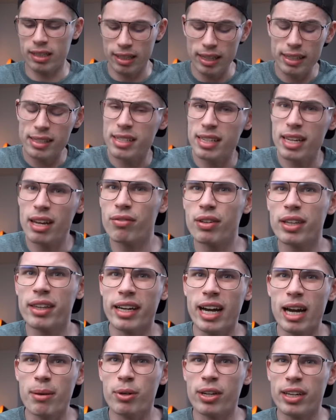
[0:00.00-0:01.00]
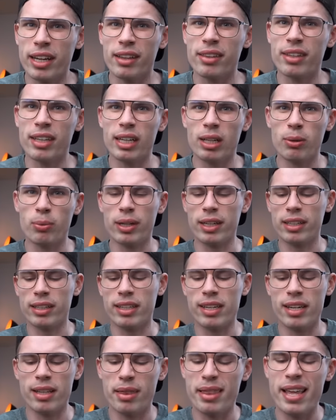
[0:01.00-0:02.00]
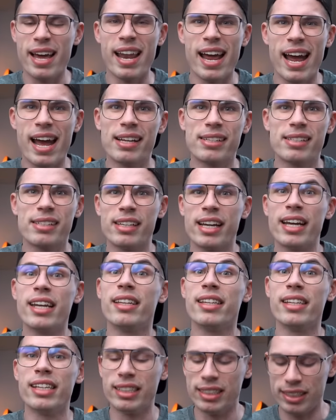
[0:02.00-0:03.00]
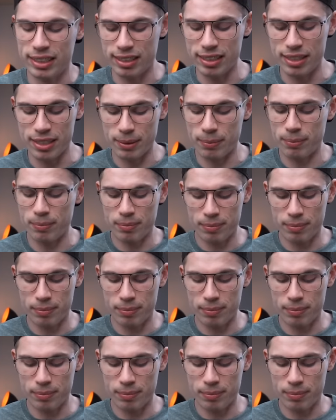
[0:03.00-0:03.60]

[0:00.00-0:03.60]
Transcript: Let's see if the timer can deal with a kid that has ADHD.